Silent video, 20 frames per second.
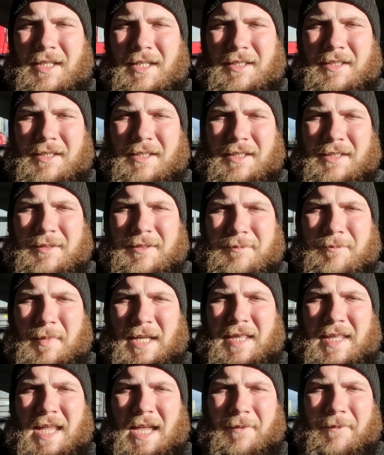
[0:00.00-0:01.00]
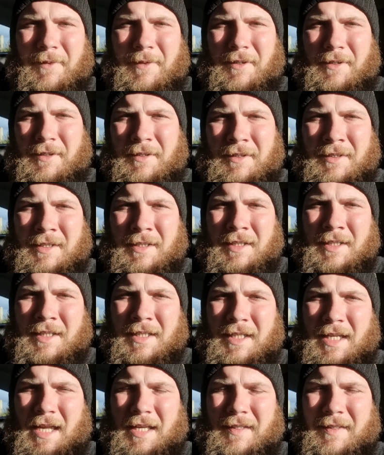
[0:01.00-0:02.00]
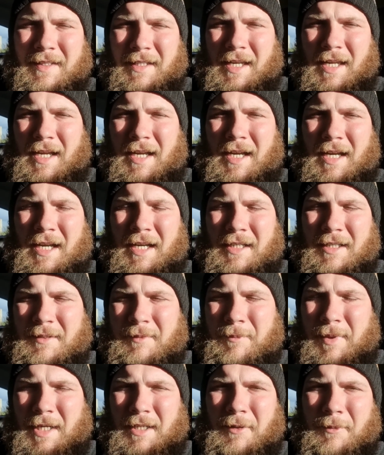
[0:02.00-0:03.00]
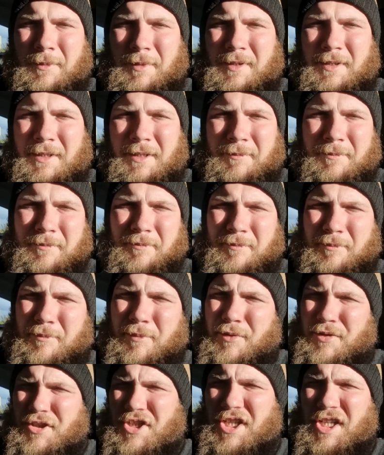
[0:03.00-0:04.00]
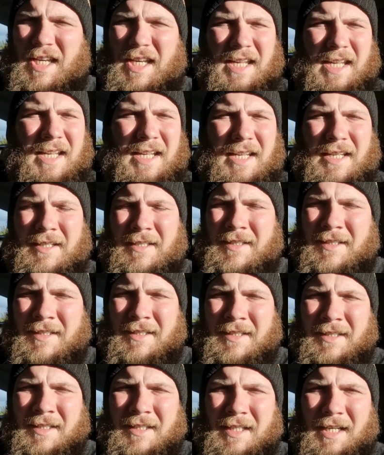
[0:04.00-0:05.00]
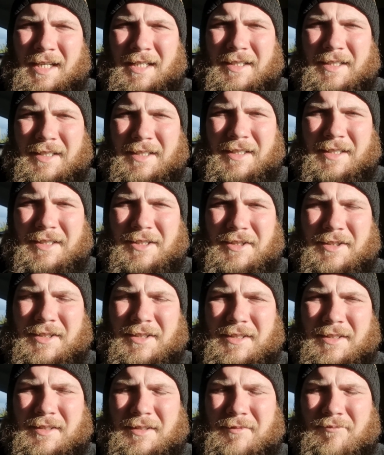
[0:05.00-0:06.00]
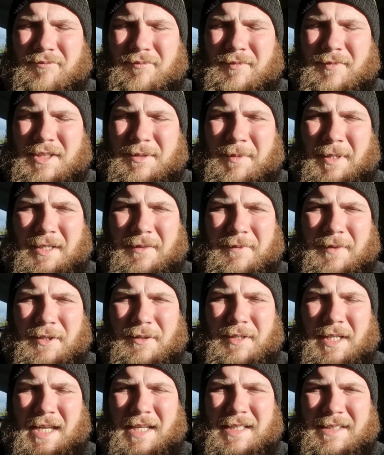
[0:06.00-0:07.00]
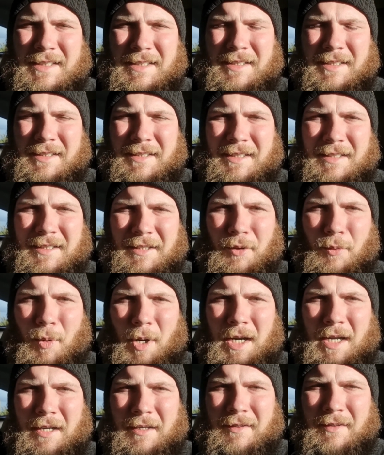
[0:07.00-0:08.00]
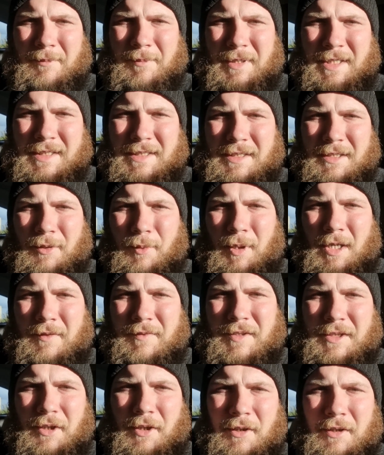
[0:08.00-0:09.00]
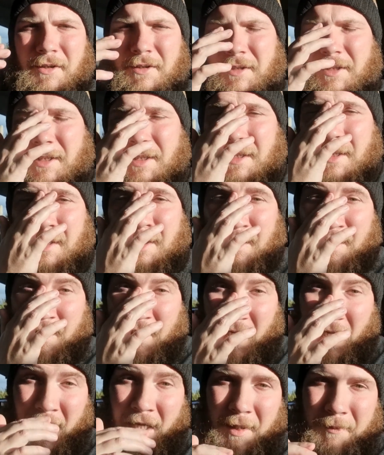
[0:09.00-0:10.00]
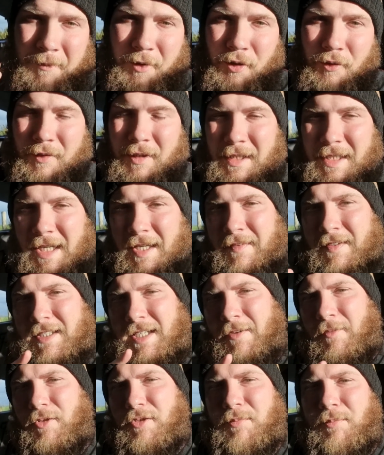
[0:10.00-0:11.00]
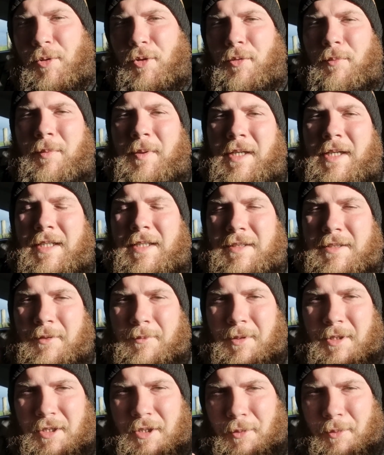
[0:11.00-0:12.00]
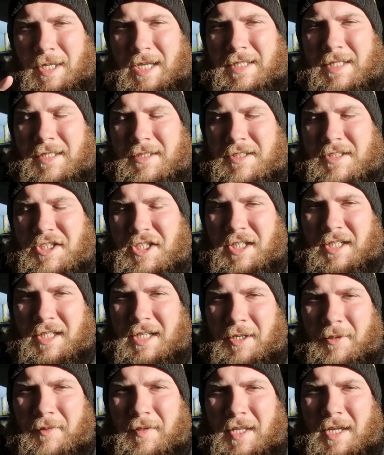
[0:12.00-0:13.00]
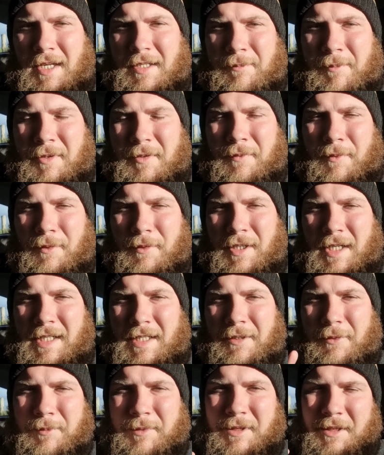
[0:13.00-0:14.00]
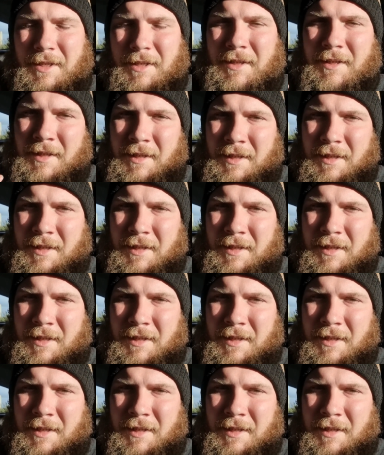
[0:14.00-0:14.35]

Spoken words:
I'd make the effort, get in the car, pack up a bunch of gear, and just spend a few days in the quiet and the peace and quiet of Scotland. I'm currently at the Devil's Pulpit, so I'm going to go ahead and check out that before I head up to